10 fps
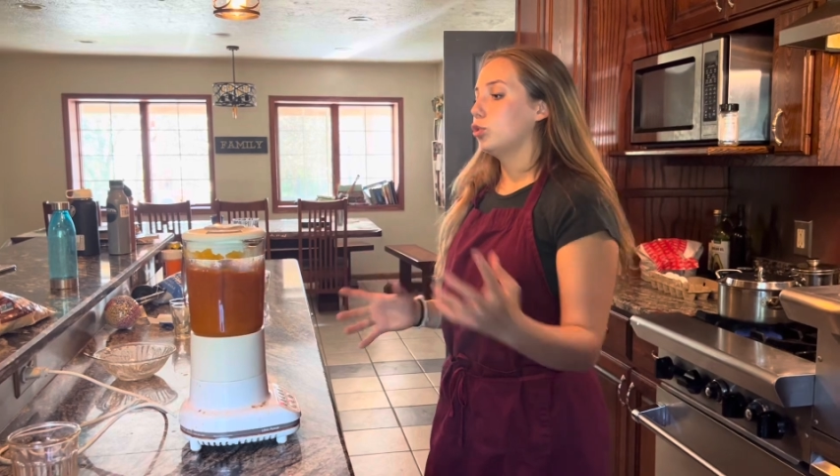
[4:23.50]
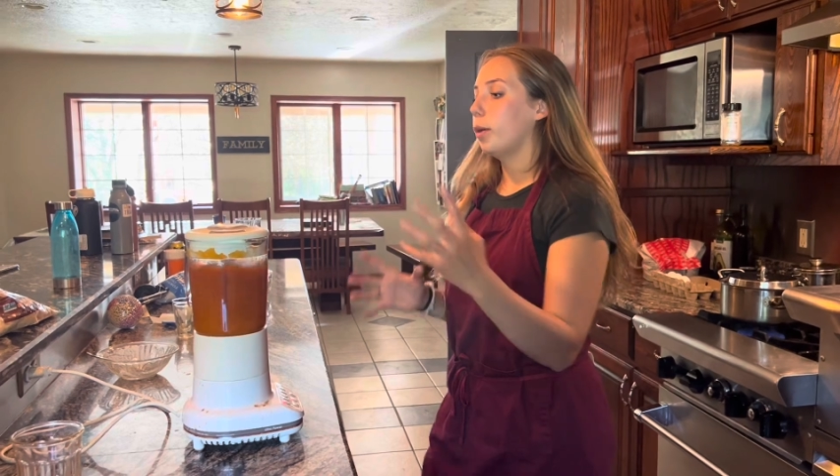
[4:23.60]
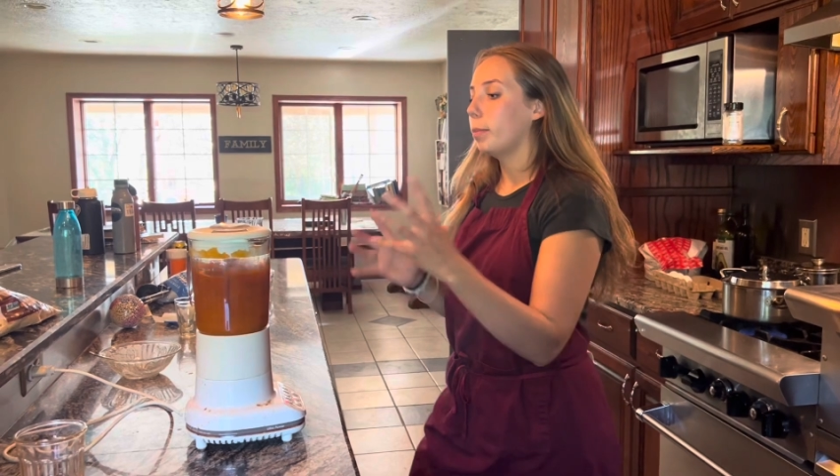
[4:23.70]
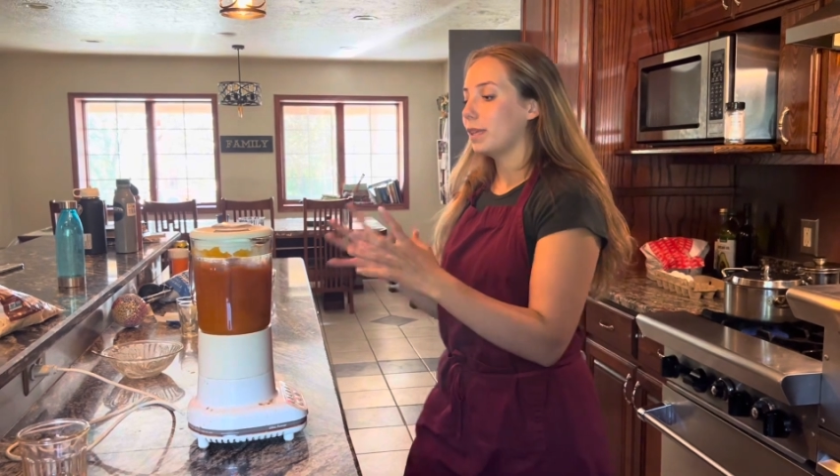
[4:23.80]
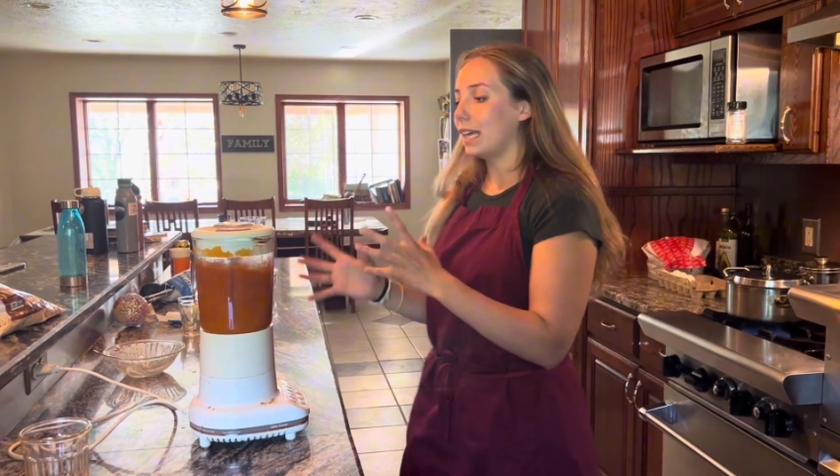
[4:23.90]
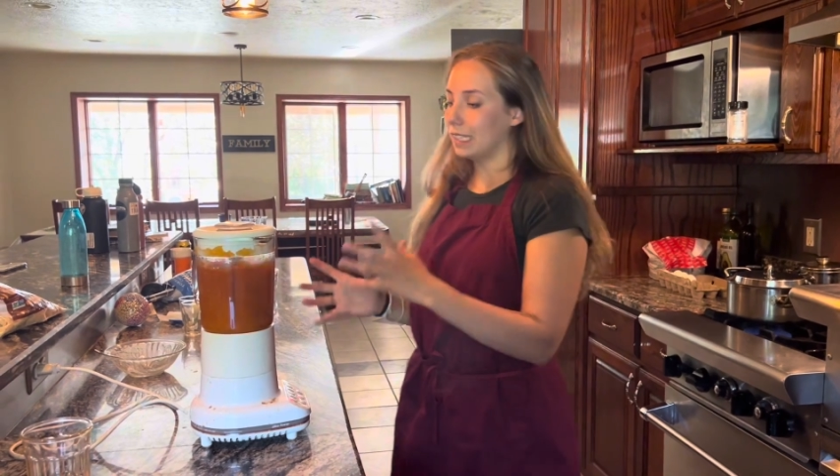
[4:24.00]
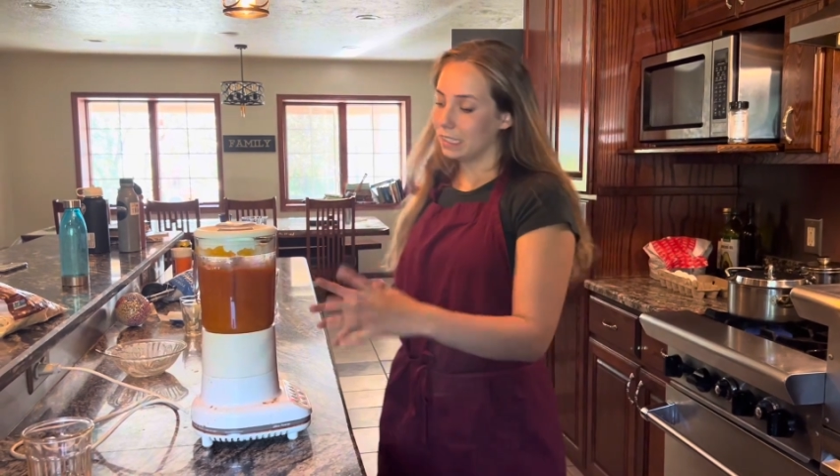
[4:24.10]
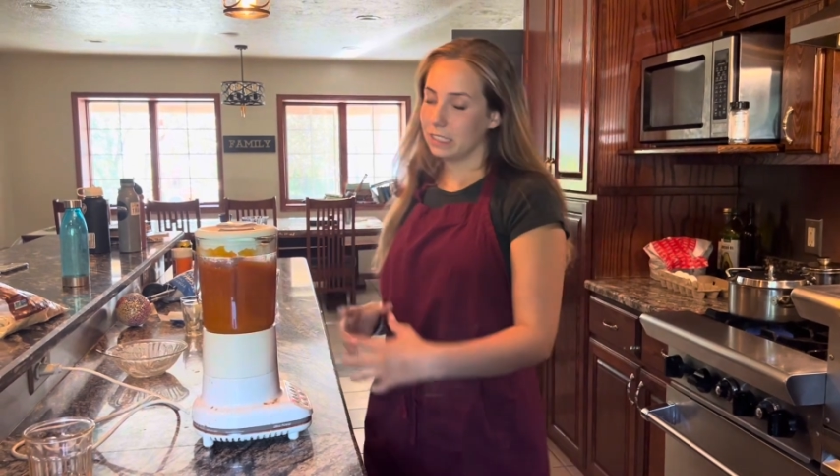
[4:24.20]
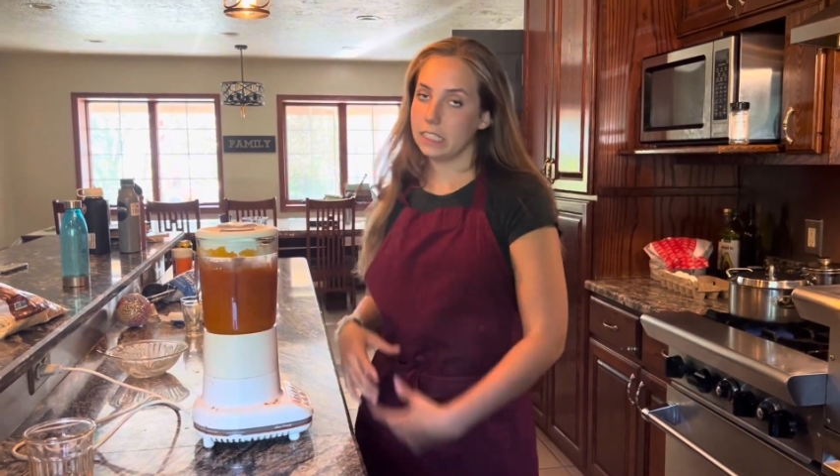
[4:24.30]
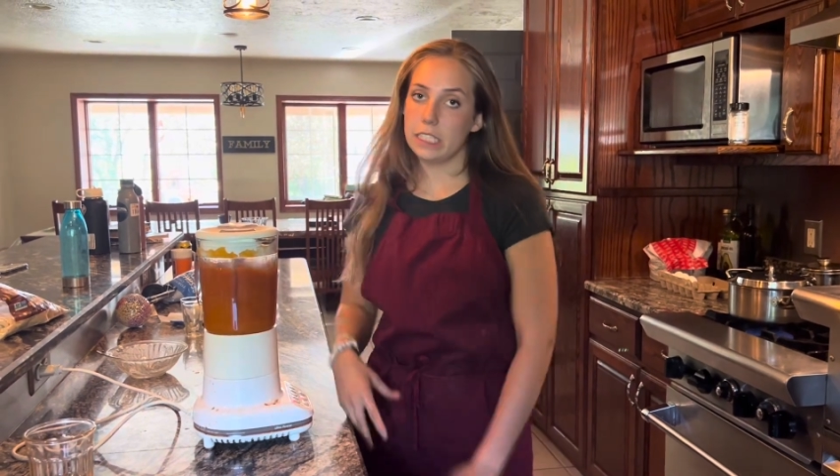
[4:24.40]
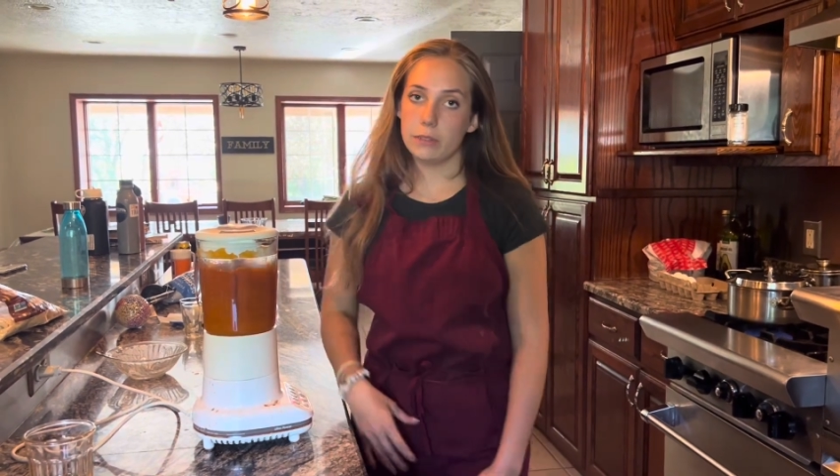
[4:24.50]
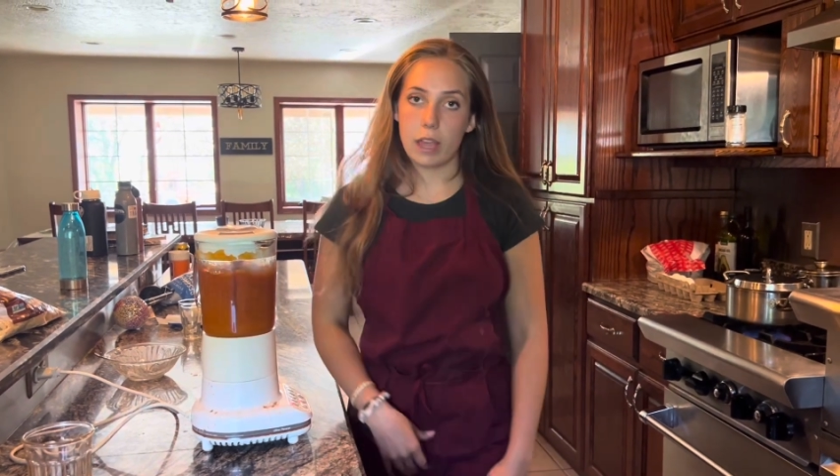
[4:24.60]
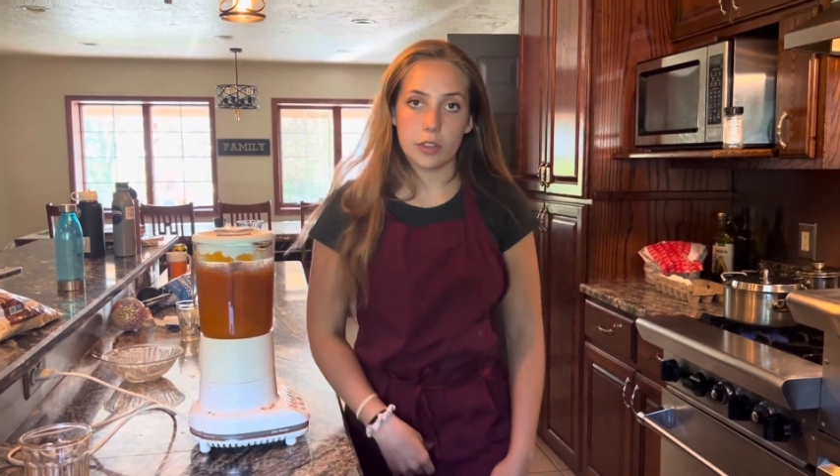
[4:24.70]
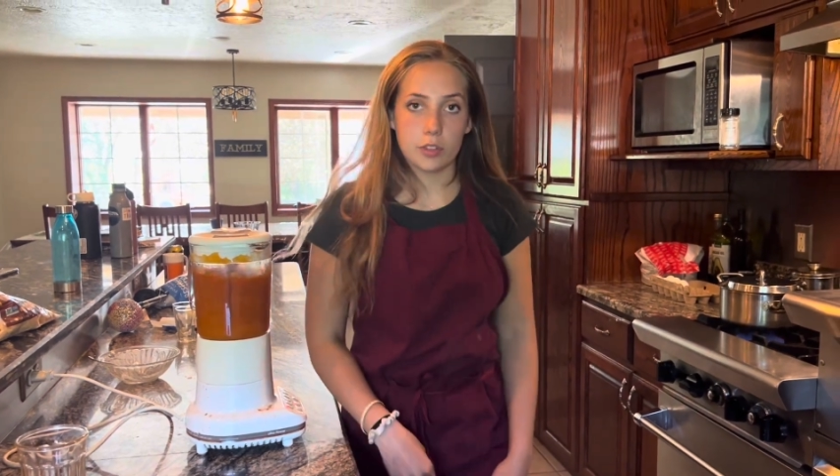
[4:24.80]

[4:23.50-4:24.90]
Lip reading: do a blended tea rather